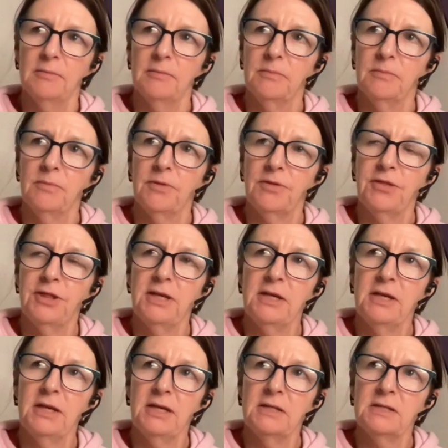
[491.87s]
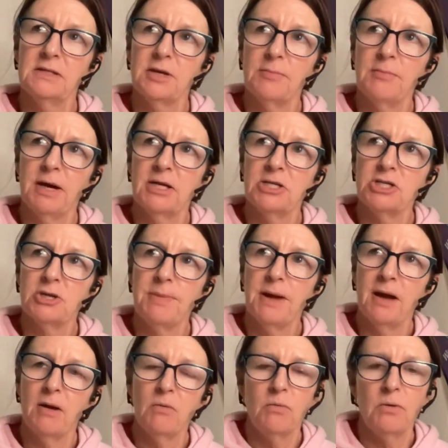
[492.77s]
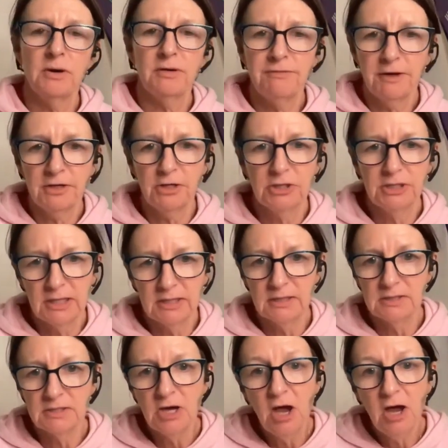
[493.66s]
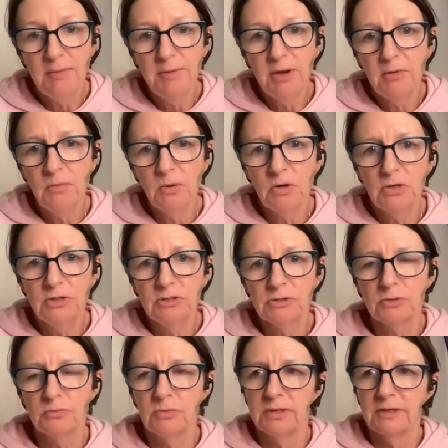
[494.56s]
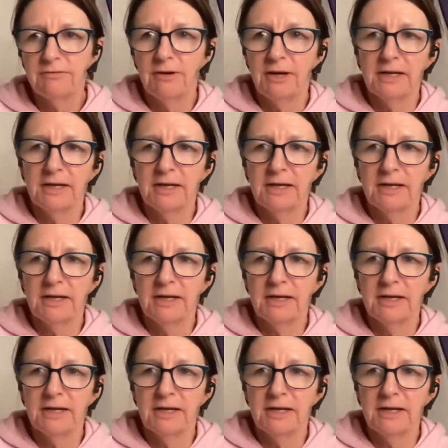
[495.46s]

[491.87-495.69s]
thinking so much about, what if I don't get the time I want? Or what if we